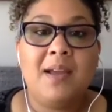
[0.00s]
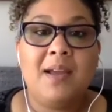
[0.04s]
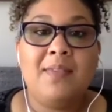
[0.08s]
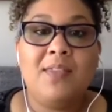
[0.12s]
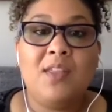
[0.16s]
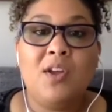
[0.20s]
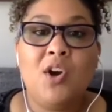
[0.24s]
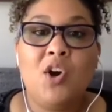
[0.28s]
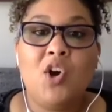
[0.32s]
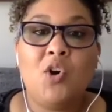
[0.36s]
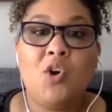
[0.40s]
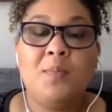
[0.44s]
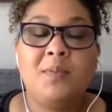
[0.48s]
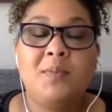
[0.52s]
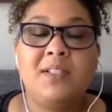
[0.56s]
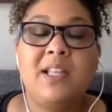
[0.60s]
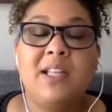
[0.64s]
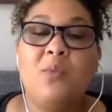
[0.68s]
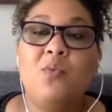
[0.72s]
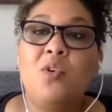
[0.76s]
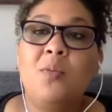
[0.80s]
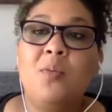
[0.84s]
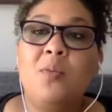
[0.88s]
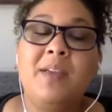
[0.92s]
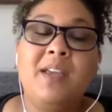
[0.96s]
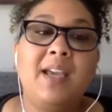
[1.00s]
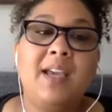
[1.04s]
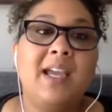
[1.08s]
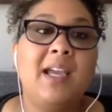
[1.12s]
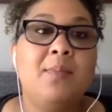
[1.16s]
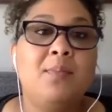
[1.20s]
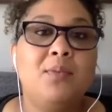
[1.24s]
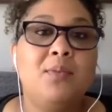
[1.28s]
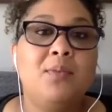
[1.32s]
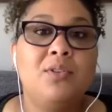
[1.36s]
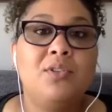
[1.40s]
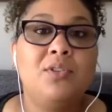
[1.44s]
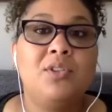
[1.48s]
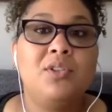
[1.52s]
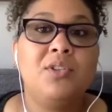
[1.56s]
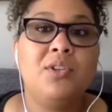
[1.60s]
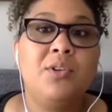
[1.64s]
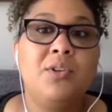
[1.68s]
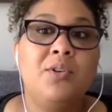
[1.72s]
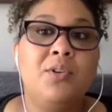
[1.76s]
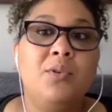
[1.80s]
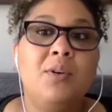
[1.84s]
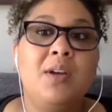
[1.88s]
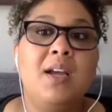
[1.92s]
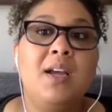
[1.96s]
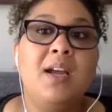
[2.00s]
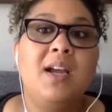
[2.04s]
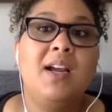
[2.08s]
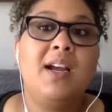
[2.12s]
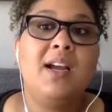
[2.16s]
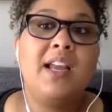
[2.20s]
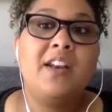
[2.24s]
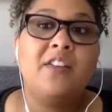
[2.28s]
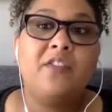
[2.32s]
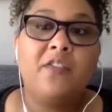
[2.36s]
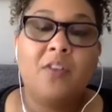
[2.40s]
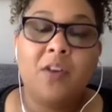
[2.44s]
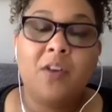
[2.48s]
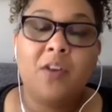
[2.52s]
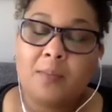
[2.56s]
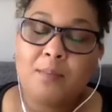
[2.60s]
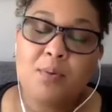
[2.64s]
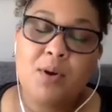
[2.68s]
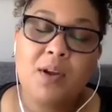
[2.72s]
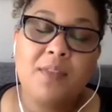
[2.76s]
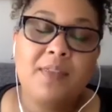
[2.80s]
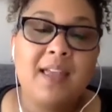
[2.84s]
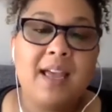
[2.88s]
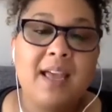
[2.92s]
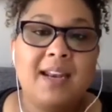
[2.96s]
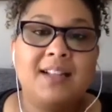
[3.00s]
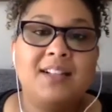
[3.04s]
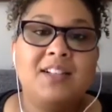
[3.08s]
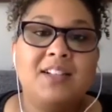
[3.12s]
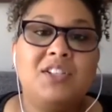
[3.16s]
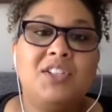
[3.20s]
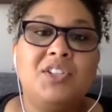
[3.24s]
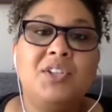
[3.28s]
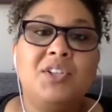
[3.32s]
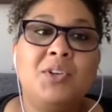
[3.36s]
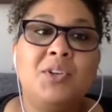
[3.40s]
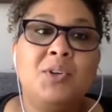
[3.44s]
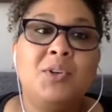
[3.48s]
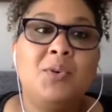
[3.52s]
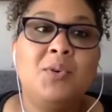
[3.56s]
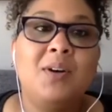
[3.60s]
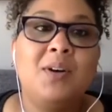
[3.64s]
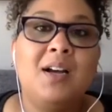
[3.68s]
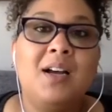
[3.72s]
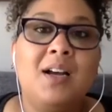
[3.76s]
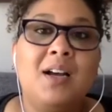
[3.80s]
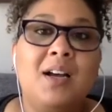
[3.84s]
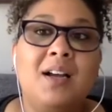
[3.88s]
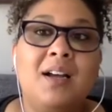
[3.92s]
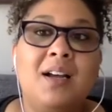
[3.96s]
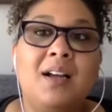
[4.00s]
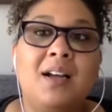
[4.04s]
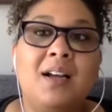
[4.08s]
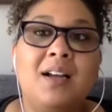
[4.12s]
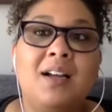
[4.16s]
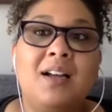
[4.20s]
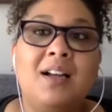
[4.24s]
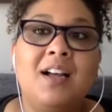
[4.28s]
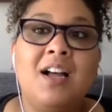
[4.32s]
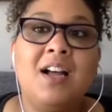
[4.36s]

in the hopes that we'll be able to kind of put that into uh,